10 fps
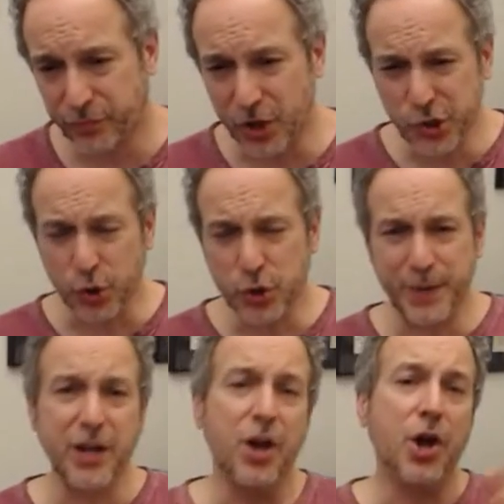so to
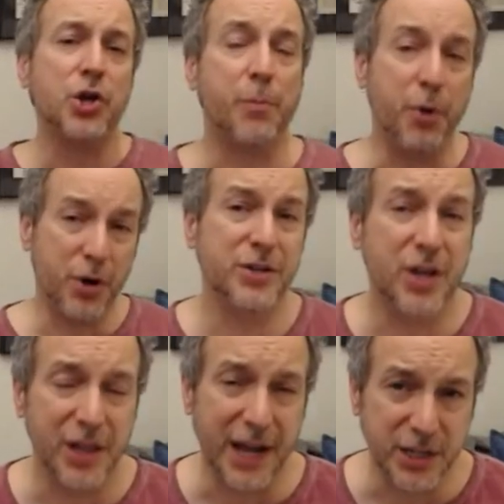speak, to put into
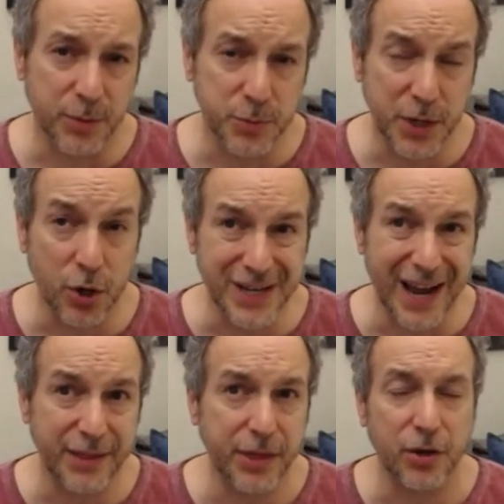collectibles because
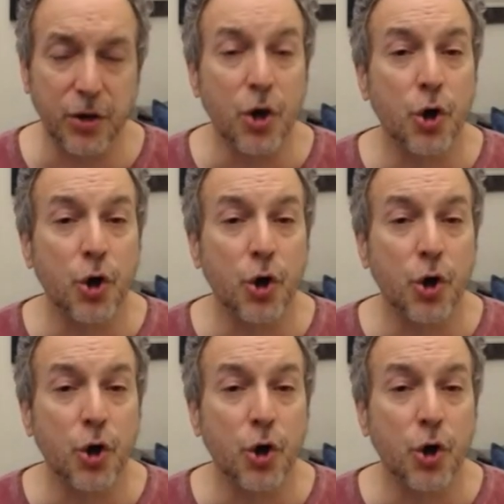I think